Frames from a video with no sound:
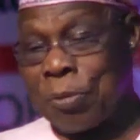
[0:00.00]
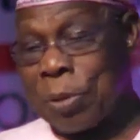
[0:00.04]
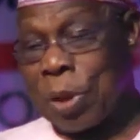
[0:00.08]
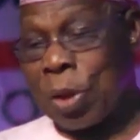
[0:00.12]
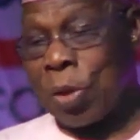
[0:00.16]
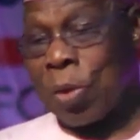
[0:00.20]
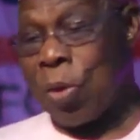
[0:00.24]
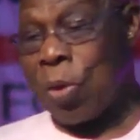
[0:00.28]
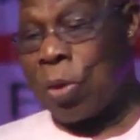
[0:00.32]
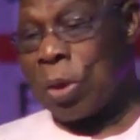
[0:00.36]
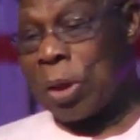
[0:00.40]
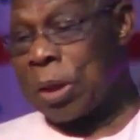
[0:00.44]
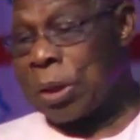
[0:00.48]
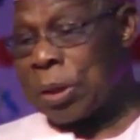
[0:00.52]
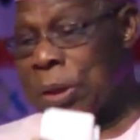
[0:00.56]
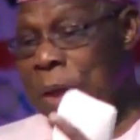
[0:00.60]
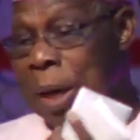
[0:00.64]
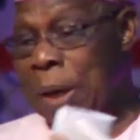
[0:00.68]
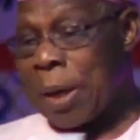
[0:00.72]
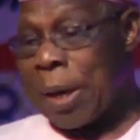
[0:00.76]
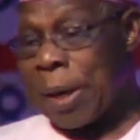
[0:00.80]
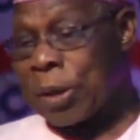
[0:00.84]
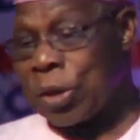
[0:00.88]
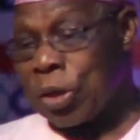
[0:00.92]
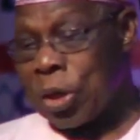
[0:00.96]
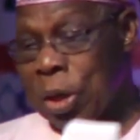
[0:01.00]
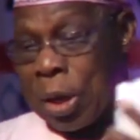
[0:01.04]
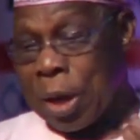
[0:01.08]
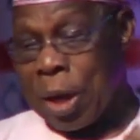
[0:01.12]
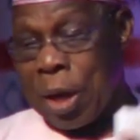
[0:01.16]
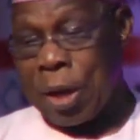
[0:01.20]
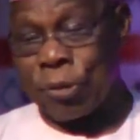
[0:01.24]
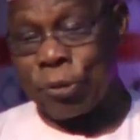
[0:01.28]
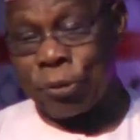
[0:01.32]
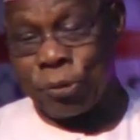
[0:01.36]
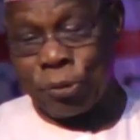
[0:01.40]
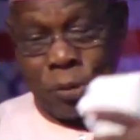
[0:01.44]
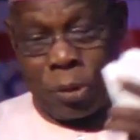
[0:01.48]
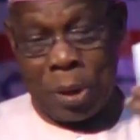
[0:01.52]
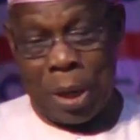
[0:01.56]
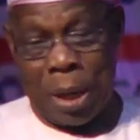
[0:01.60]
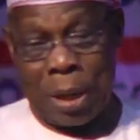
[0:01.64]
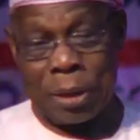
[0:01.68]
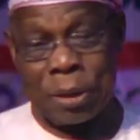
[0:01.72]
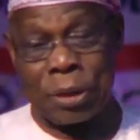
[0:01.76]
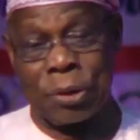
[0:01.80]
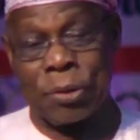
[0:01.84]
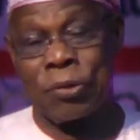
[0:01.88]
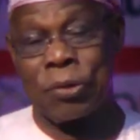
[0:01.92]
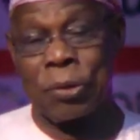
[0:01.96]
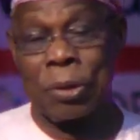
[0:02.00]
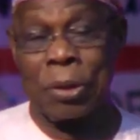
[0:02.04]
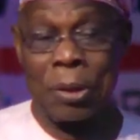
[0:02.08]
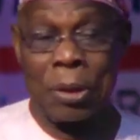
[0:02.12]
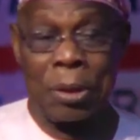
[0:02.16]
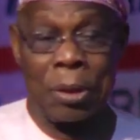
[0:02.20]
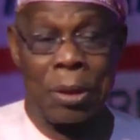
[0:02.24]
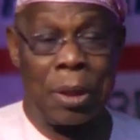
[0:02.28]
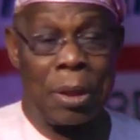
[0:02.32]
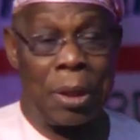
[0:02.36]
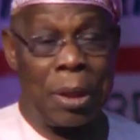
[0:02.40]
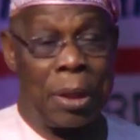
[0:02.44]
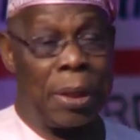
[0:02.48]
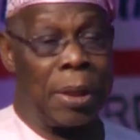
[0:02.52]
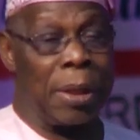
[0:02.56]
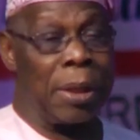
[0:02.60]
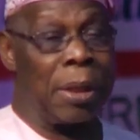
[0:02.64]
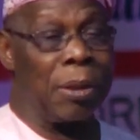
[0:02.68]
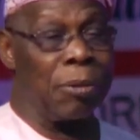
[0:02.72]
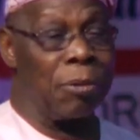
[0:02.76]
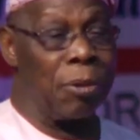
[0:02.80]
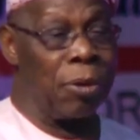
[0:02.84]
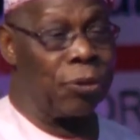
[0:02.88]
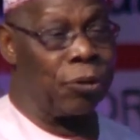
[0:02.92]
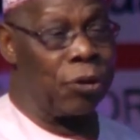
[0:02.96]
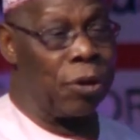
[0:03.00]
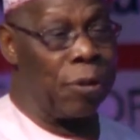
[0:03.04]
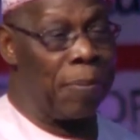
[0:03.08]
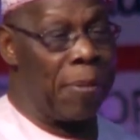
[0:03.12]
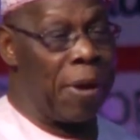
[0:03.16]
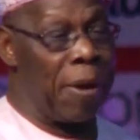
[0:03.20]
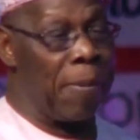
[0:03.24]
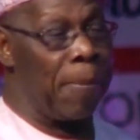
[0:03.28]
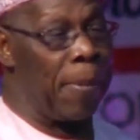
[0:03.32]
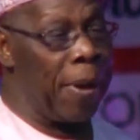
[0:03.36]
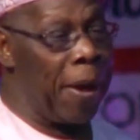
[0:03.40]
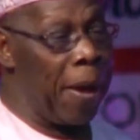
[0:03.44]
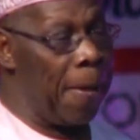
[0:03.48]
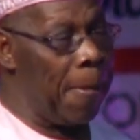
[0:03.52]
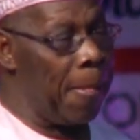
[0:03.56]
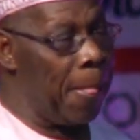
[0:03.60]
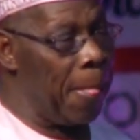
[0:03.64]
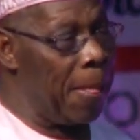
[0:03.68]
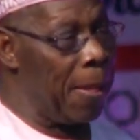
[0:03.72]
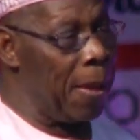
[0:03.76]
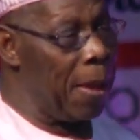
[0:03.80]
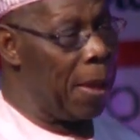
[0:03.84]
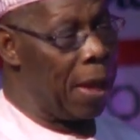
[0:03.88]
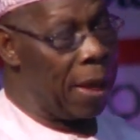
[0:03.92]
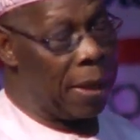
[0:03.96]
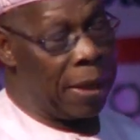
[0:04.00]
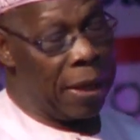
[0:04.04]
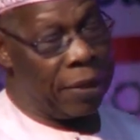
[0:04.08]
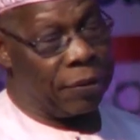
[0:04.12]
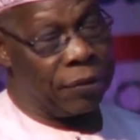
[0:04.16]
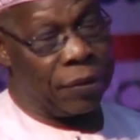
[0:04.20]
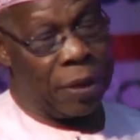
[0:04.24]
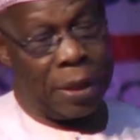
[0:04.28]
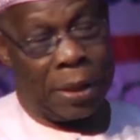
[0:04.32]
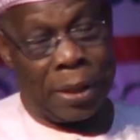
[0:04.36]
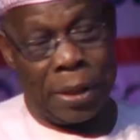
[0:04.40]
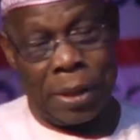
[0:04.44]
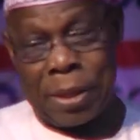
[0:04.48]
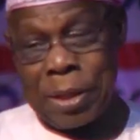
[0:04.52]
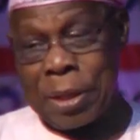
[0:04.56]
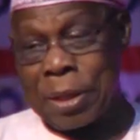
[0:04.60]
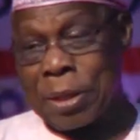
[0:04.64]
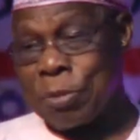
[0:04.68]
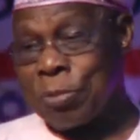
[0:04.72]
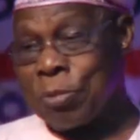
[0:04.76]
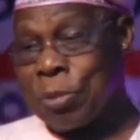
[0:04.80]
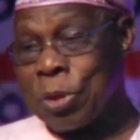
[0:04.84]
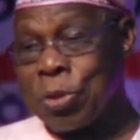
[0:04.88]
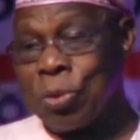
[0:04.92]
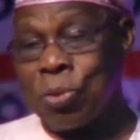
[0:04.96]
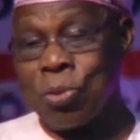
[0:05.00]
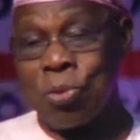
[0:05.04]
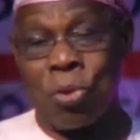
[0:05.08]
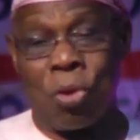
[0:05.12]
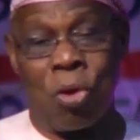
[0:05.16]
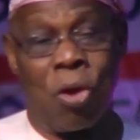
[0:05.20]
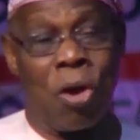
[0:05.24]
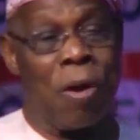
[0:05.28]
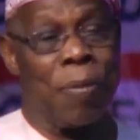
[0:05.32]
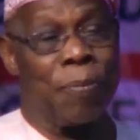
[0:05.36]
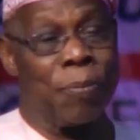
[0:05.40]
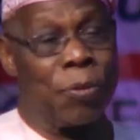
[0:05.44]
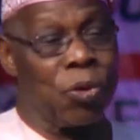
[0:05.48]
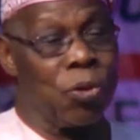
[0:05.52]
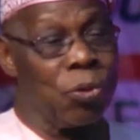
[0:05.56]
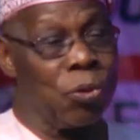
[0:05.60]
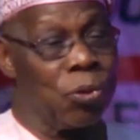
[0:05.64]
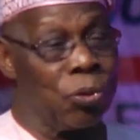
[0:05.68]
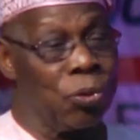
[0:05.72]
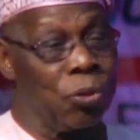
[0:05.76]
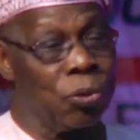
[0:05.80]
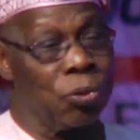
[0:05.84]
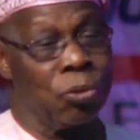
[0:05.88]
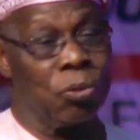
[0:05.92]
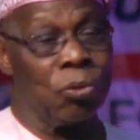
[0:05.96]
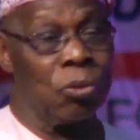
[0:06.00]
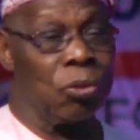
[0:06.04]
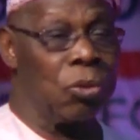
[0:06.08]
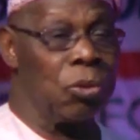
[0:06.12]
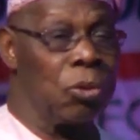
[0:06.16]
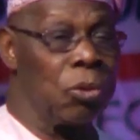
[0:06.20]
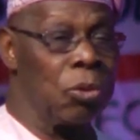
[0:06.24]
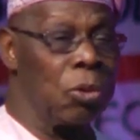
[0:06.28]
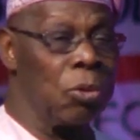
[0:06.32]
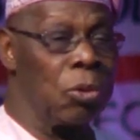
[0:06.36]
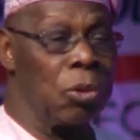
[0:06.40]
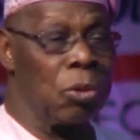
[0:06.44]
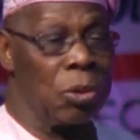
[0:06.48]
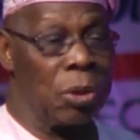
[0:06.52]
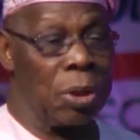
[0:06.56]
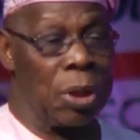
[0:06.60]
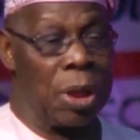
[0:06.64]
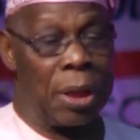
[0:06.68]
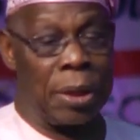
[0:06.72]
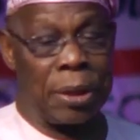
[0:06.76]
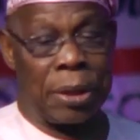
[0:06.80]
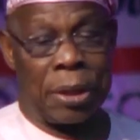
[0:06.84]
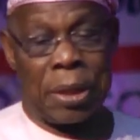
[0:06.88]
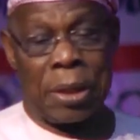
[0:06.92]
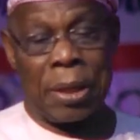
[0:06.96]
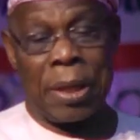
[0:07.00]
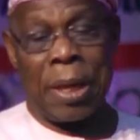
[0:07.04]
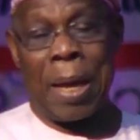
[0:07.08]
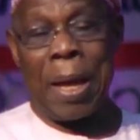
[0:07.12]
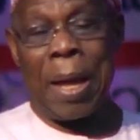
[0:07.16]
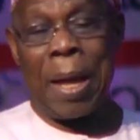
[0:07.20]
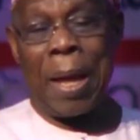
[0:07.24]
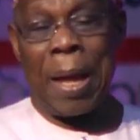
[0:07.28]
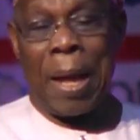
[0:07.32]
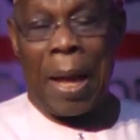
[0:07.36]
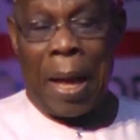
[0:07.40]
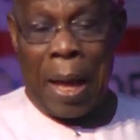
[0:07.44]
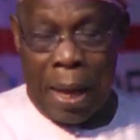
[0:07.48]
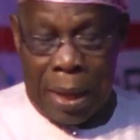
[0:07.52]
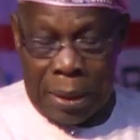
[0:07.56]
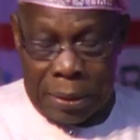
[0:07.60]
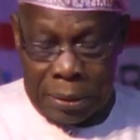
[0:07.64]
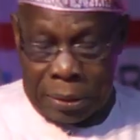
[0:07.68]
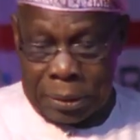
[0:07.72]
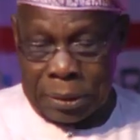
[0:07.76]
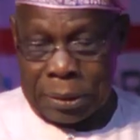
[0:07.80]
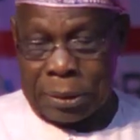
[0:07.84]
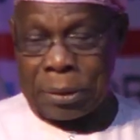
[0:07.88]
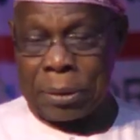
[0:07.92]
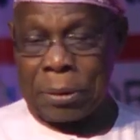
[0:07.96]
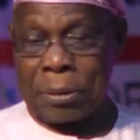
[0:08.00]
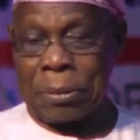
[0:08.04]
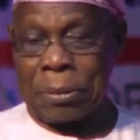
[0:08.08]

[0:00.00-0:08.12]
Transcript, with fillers: we call Interaction Council, and Lee was a member. And I said, Lee, will you come to Nigeria and